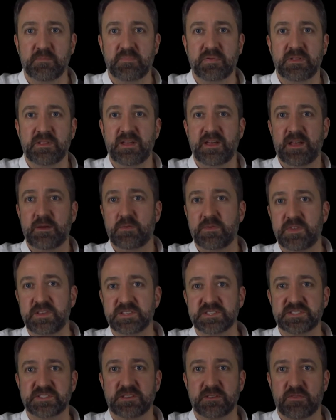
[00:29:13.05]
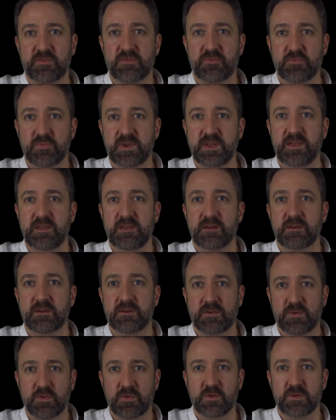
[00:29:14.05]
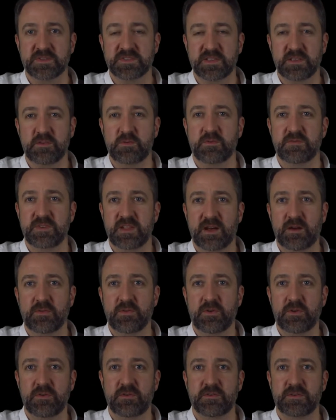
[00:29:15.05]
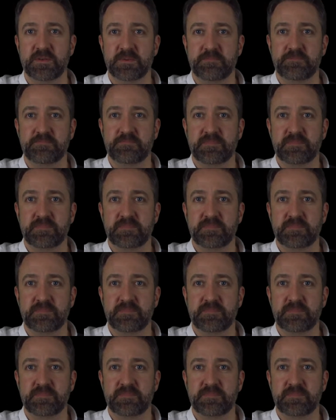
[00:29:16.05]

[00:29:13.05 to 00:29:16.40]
play with these 3 chords that you have now learned.